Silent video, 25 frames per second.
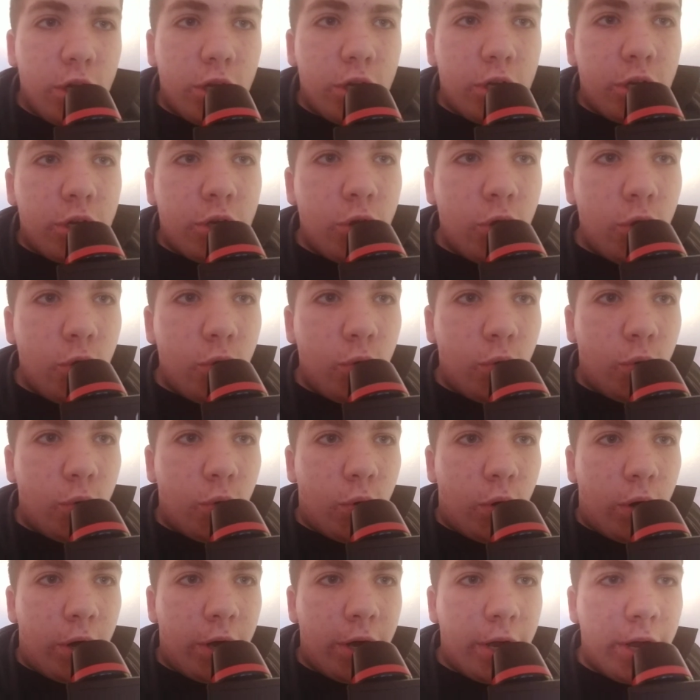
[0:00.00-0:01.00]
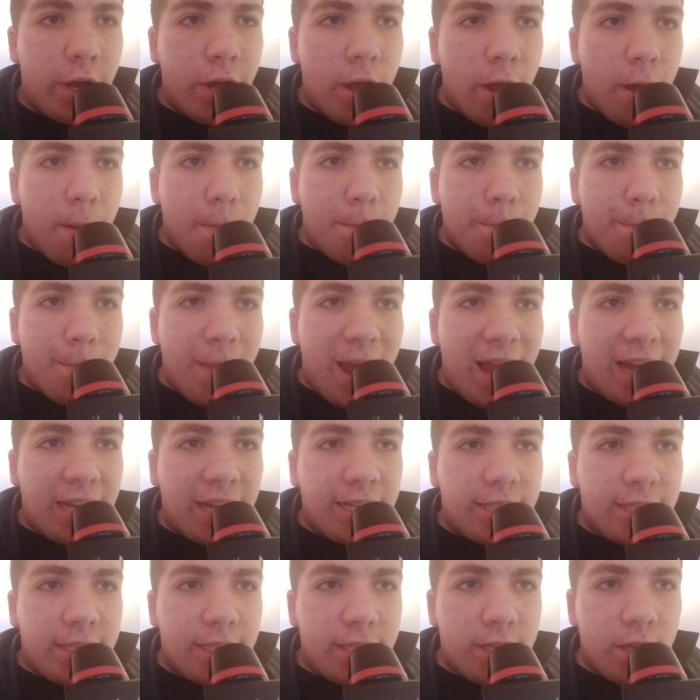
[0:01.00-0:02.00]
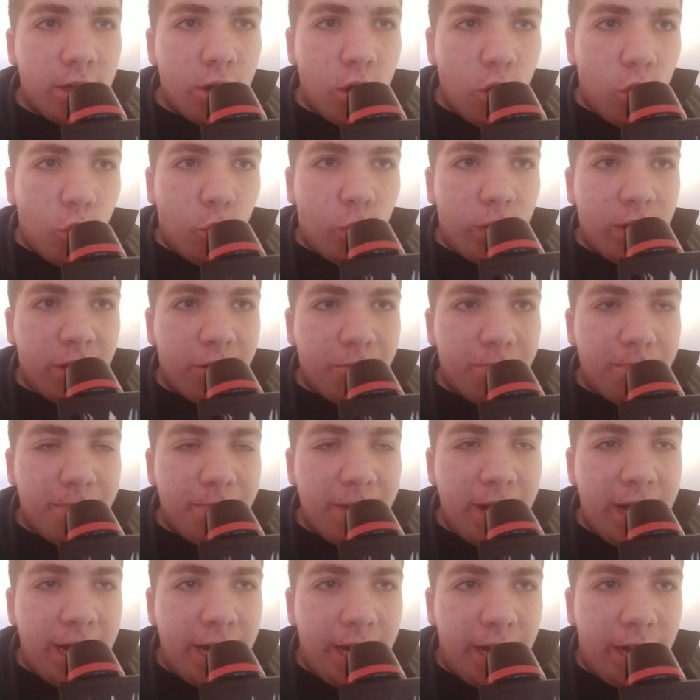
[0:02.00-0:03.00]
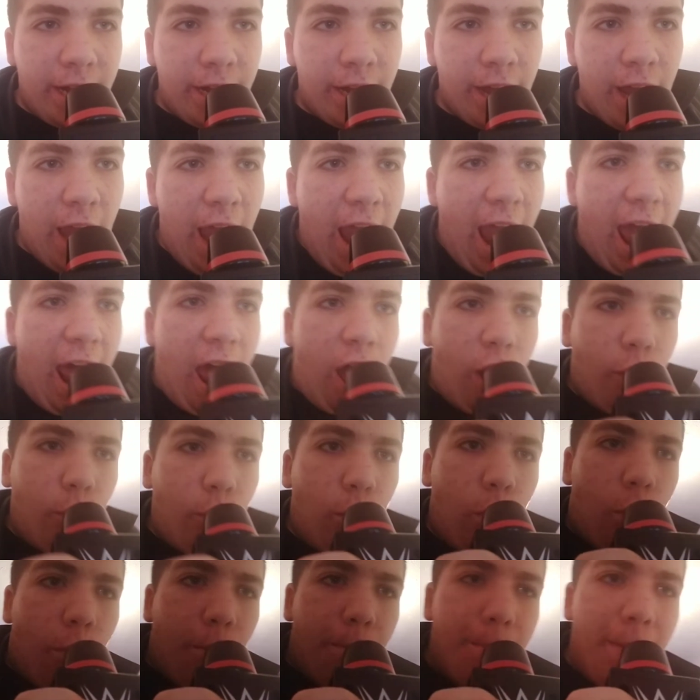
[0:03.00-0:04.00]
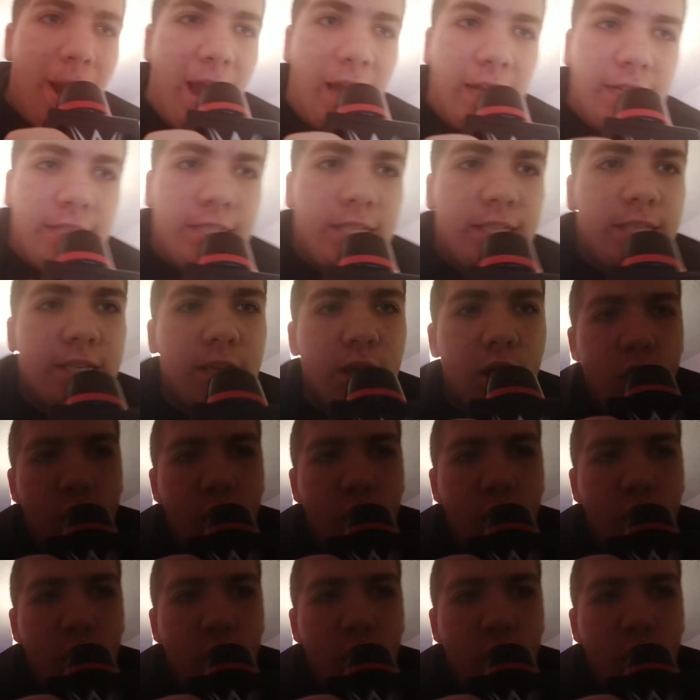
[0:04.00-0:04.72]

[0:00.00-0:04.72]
You mess with me, I will mess